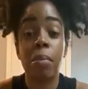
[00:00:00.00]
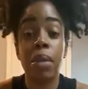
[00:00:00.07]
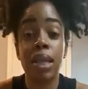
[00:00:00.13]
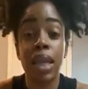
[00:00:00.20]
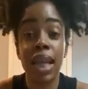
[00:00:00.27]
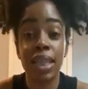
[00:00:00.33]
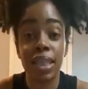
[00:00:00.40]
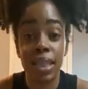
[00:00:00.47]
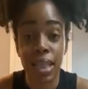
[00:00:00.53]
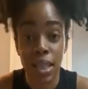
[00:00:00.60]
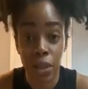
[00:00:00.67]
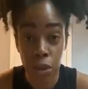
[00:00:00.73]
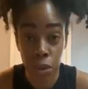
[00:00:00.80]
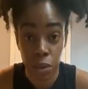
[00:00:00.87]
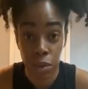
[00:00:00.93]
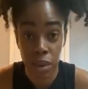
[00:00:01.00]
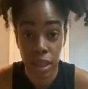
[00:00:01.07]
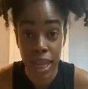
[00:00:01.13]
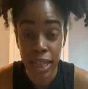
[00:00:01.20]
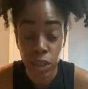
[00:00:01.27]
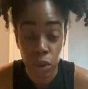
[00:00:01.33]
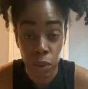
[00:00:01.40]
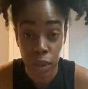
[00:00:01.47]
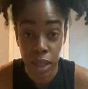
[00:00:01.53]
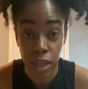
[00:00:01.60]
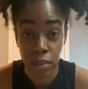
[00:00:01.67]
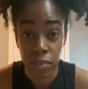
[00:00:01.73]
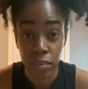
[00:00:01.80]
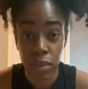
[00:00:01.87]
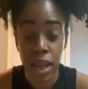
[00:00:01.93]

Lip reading: Molesting you sexually,